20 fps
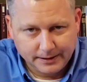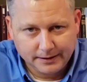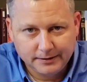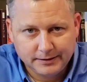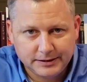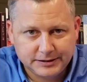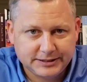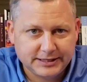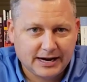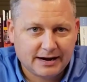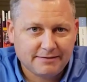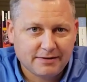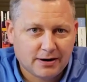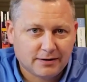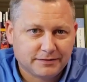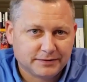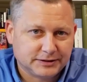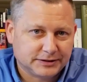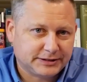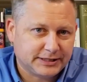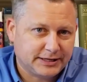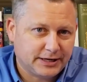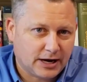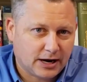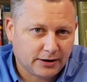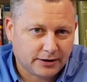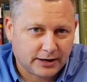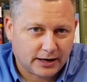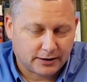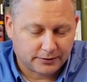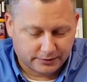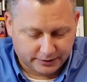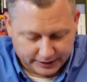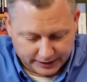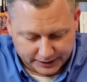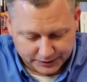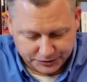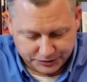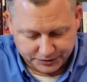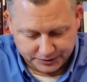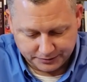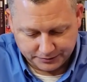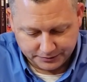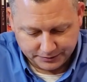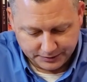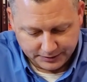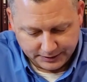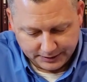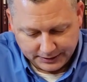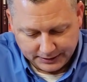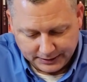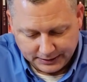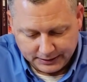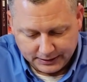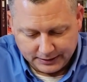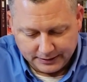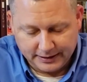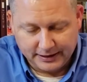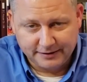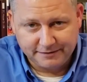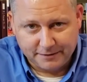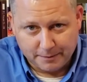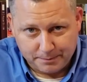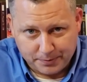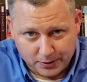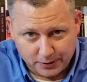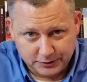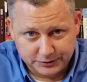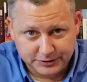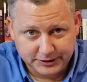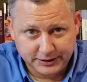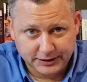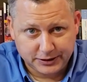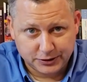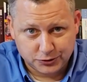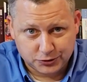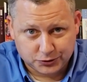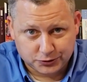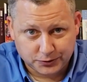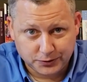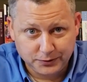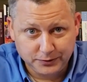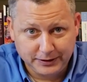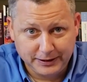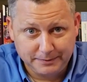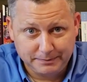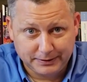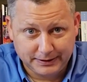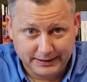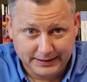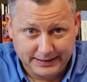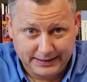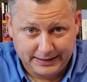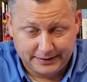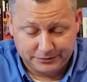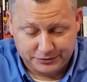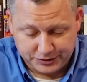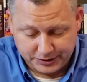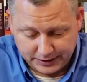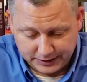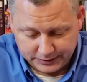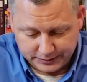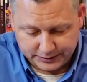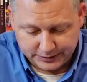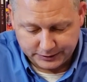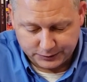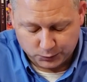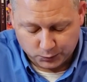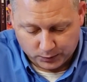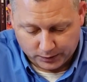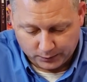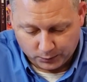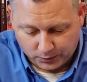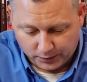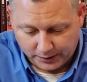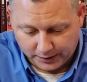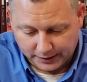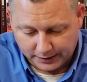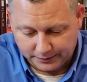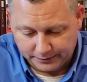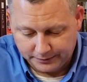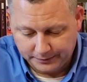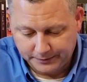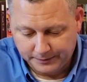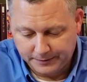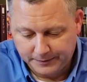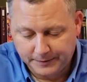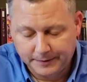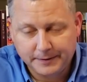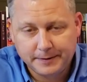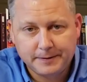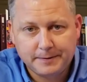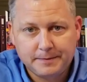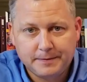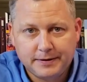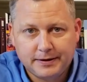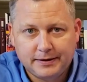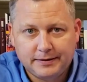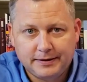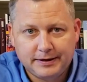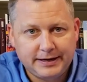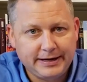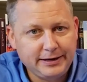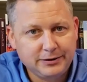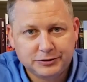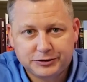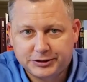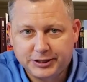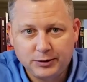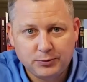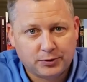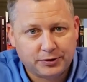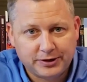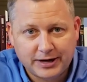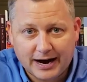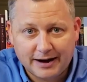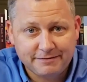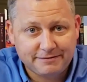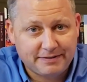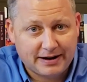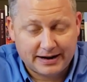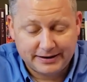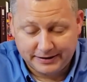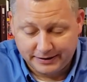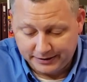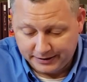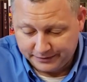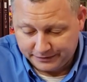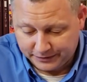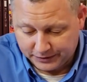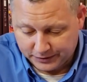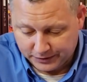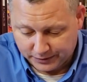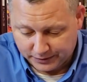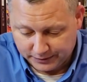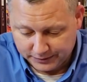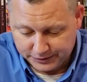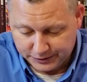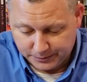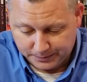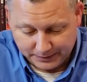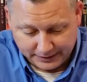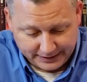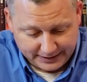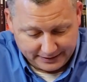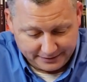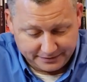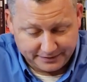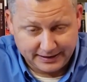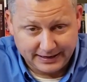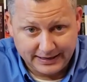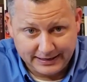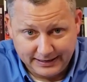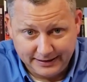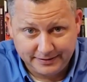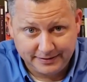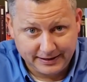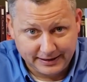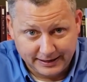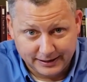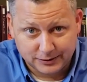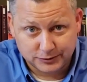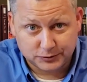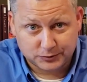You see, I've often said to our congregation that if a person can truly believe Genesis 1:1, then he or she will not find it difficult to believe anything else